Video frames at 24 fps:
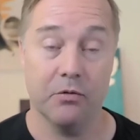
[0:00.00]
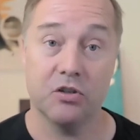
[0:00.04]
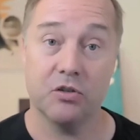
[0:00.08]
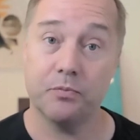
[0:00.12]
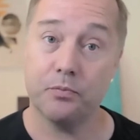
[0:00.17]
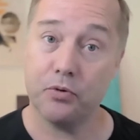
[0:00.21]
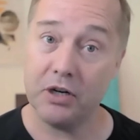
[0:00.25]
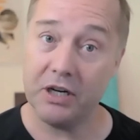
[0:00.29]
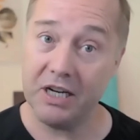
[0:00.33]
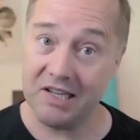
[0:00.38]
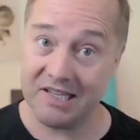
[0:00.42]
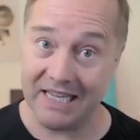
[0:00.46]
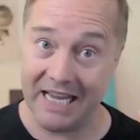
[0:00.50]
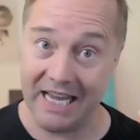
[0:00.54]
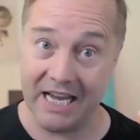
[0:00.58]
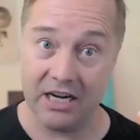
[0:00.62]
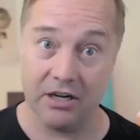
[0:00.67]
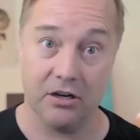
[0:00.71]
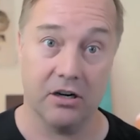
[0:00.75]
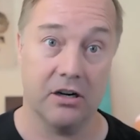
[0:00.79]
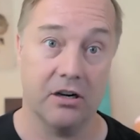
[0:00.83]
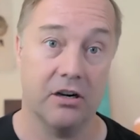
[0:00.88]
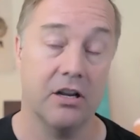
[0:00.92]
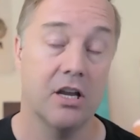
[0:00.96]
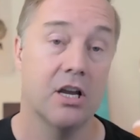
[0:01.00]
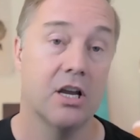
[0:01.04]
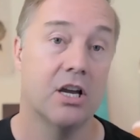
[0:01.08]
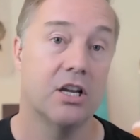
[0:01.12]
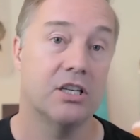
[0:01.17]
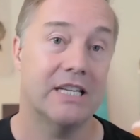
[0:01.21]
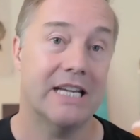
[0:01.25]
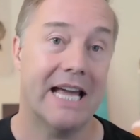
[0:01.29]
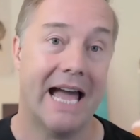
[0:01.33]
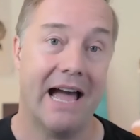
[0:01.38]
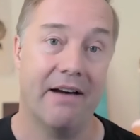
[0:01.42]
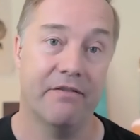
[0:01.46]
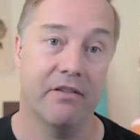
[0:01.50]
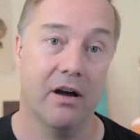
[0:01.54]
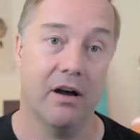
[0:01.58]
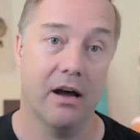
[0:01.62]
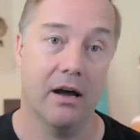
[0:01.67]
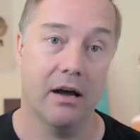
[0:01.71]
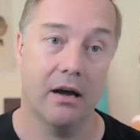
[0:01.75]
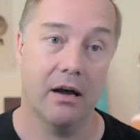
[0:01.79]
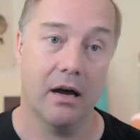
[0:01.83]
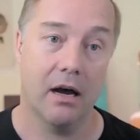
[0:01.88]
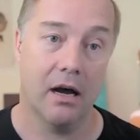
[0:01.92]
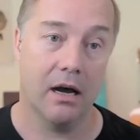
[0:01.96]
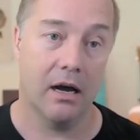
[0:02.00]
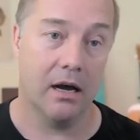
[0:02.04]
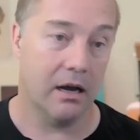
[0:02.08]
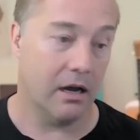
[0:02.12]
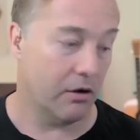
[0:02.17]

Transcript: it was pretty standard to have a,